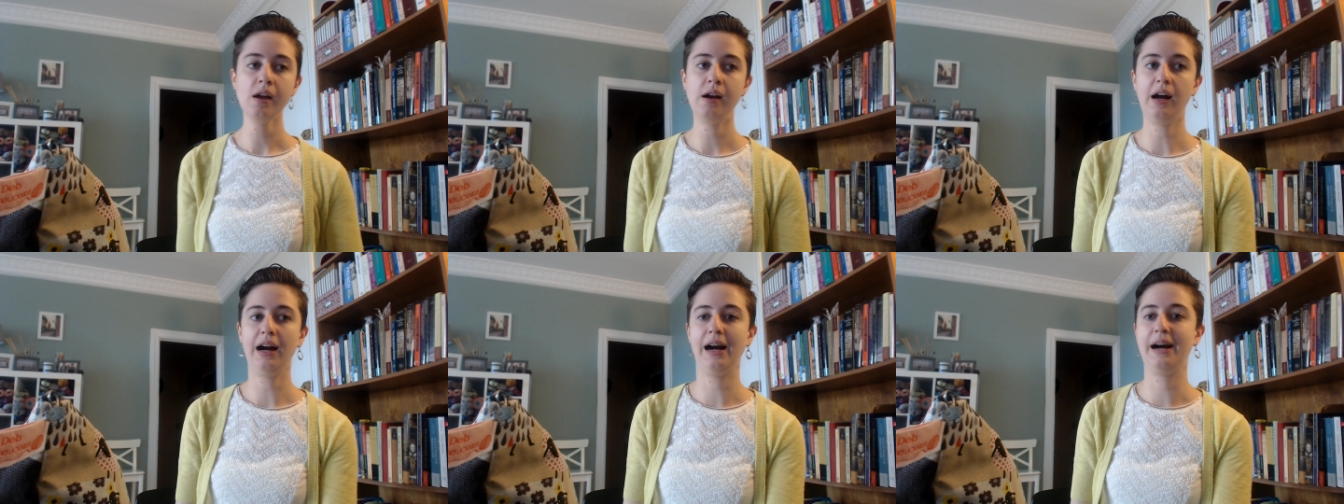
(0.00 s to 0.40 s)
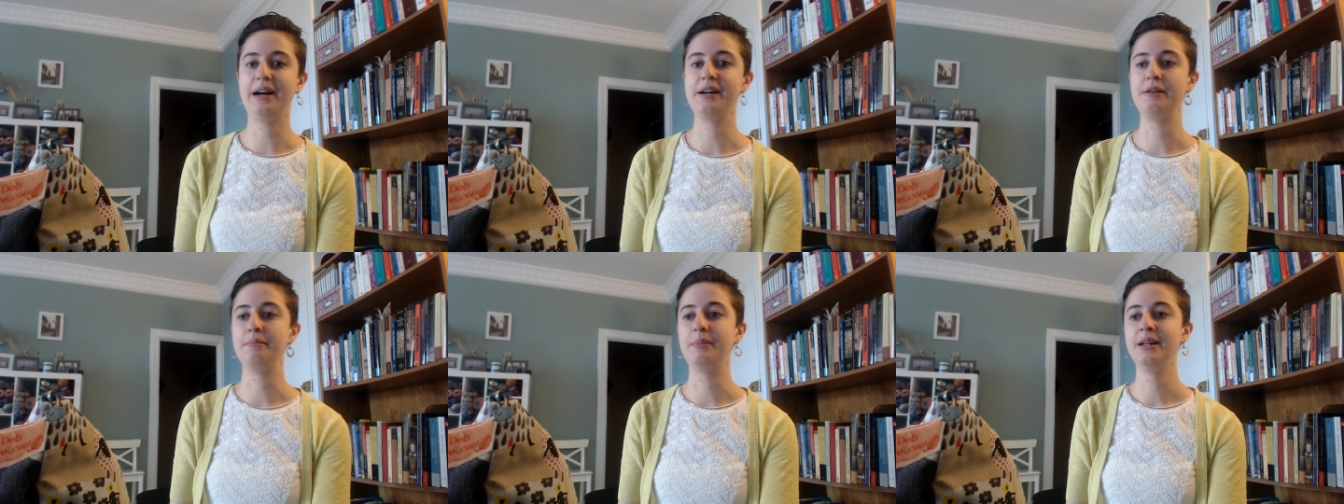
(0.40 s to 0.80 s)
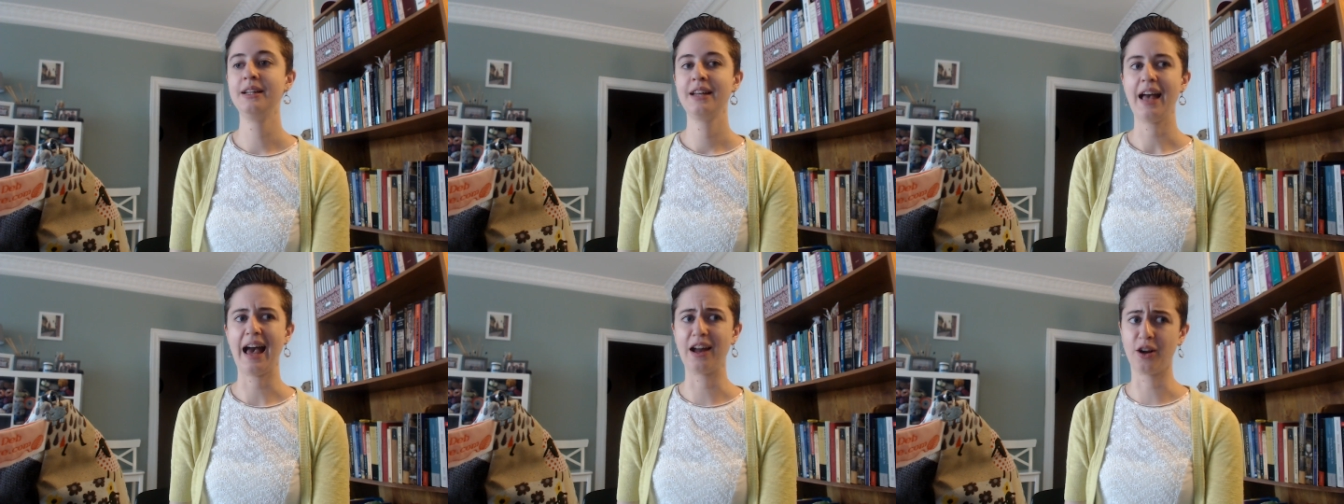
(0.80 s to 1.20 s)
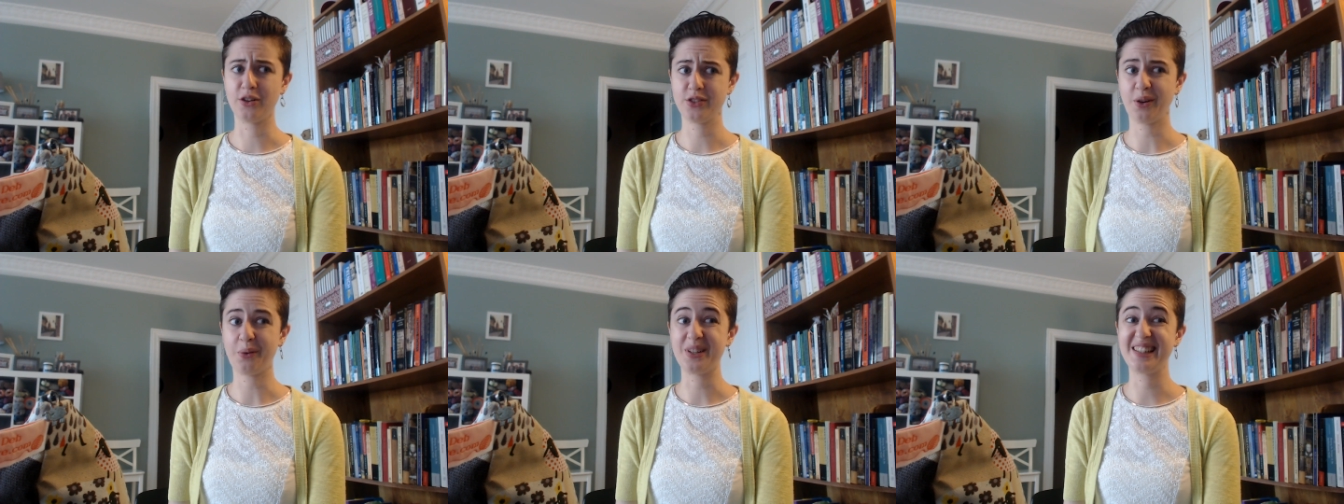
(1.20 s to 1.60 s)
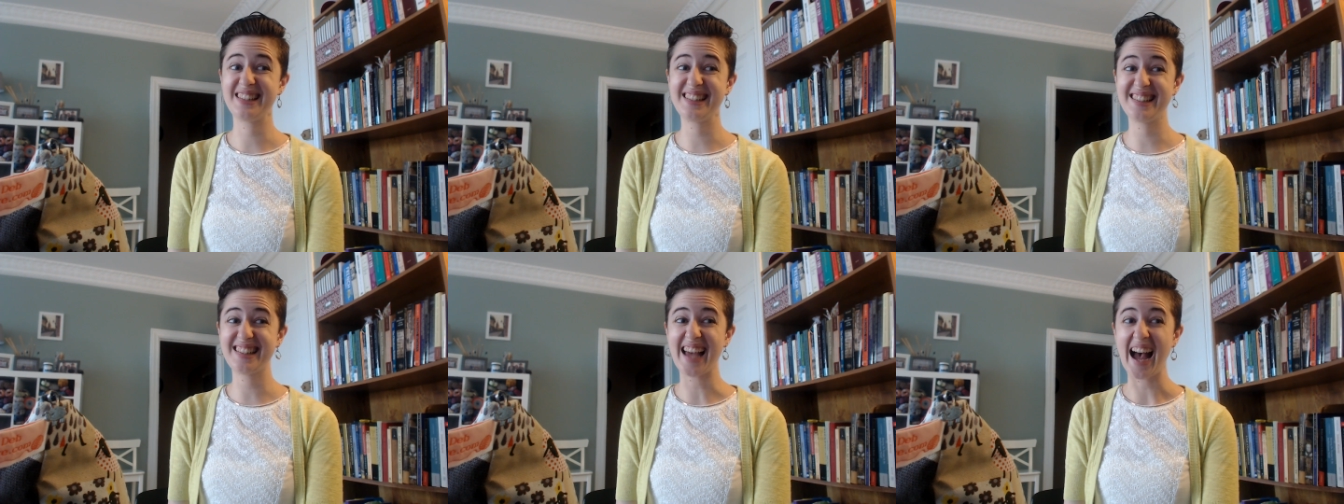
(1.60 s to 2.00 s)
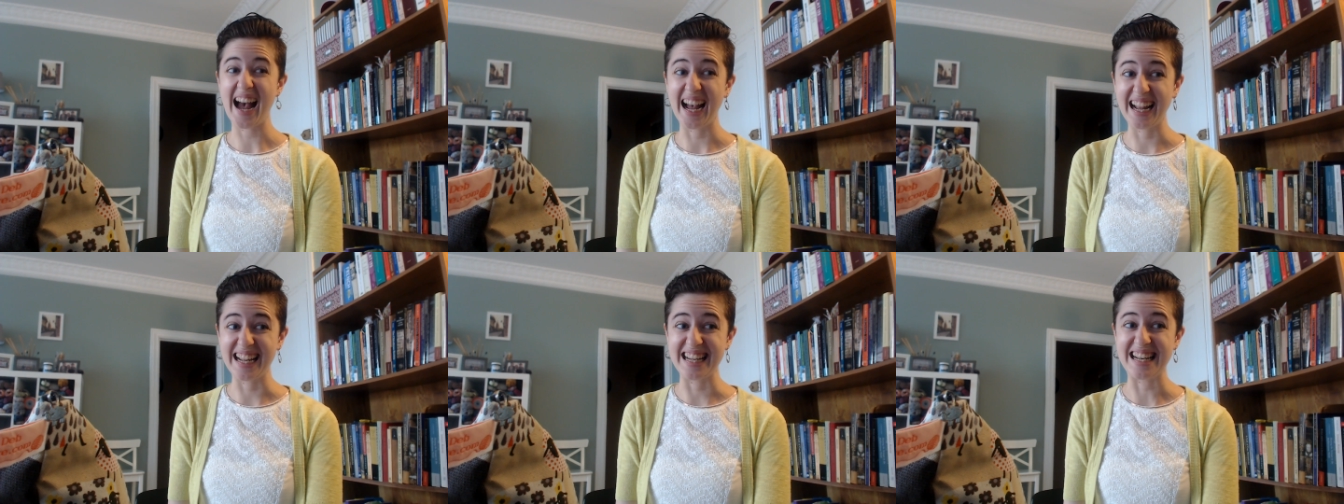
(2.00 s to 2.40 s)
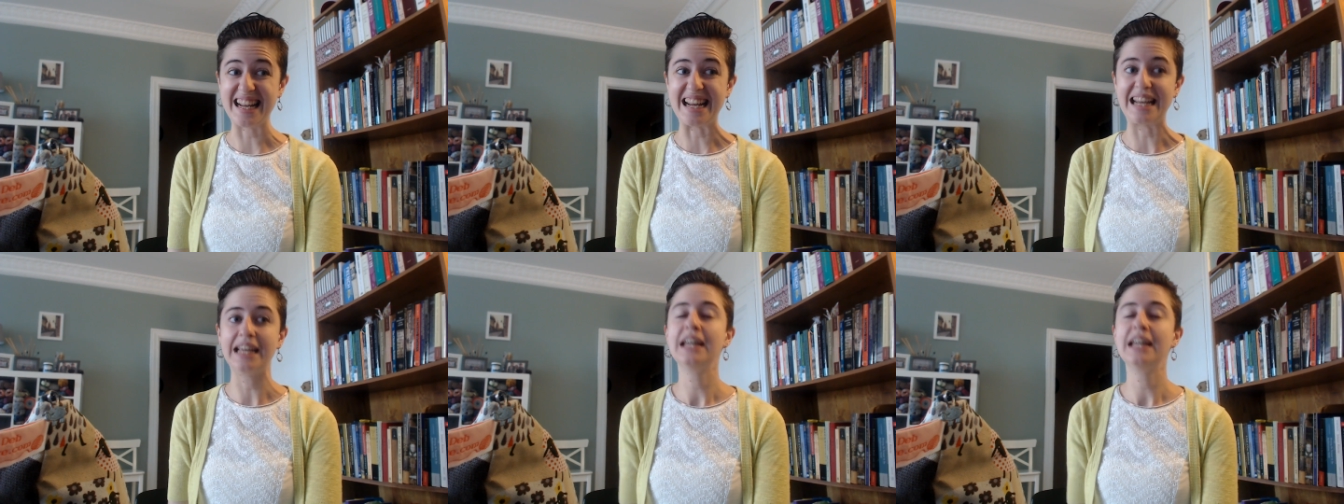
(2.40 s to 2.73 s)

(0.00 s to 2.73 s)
Um, and also, it was tiny.